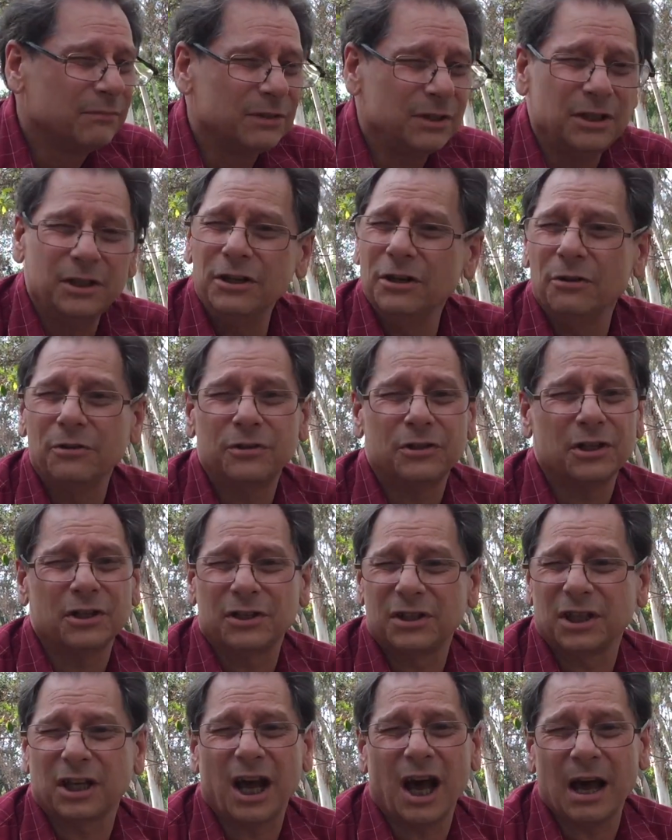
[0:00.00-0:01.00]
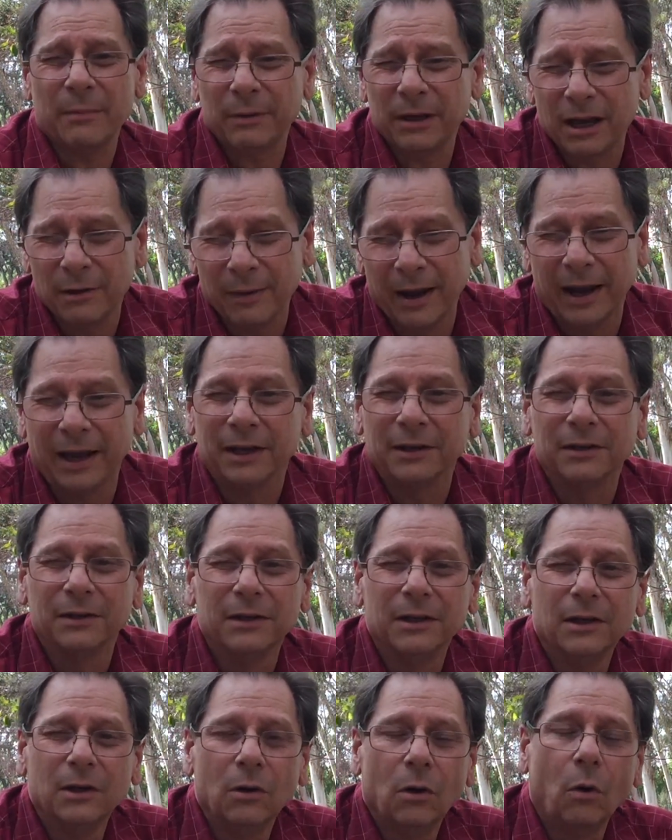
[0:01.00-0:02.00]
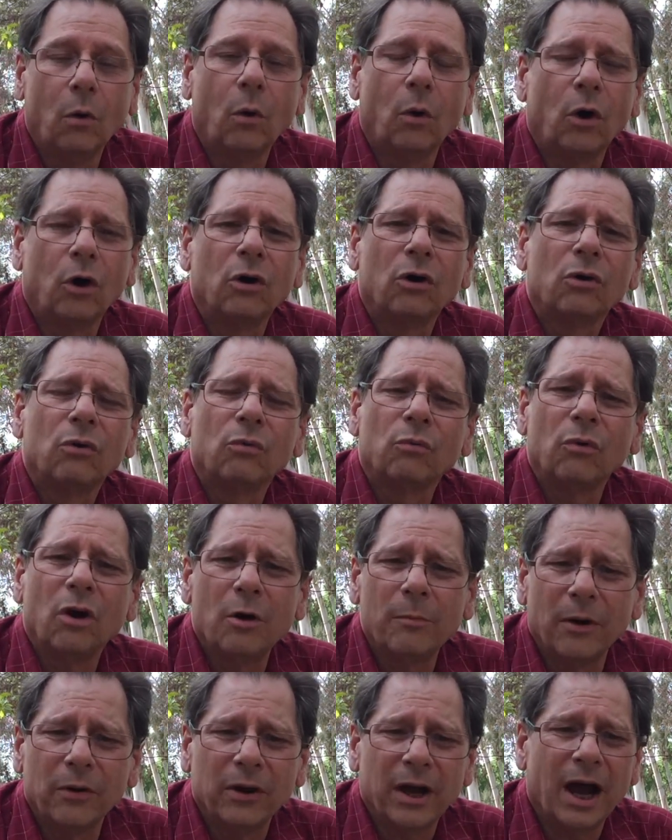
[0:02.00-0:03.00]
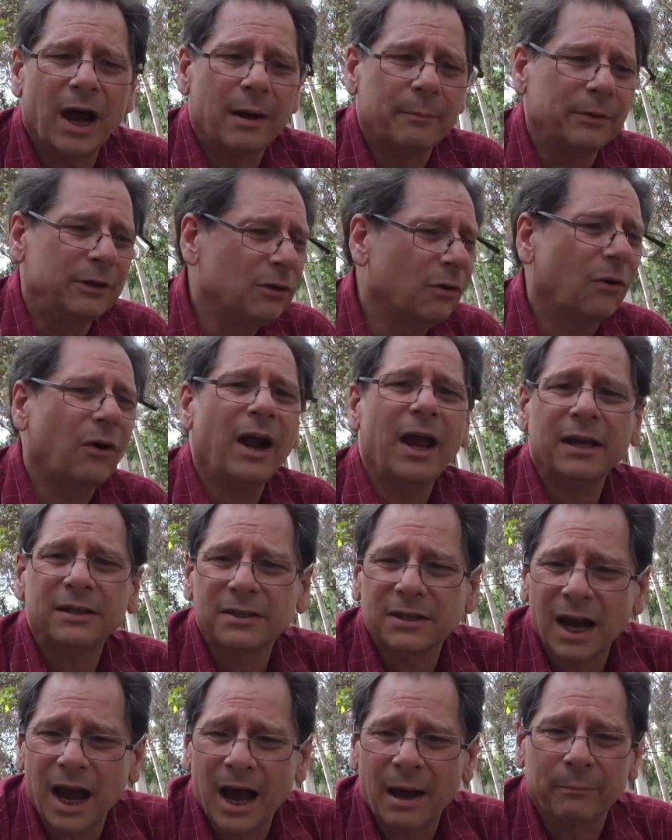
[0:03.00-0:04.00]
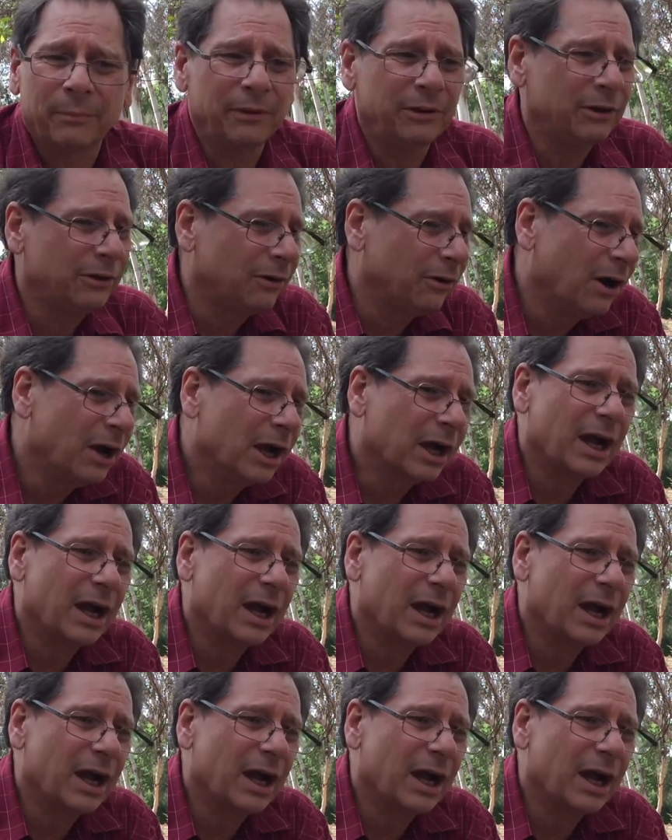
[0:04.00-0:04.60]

You can use the copy command, or robocopy, or xcopy, or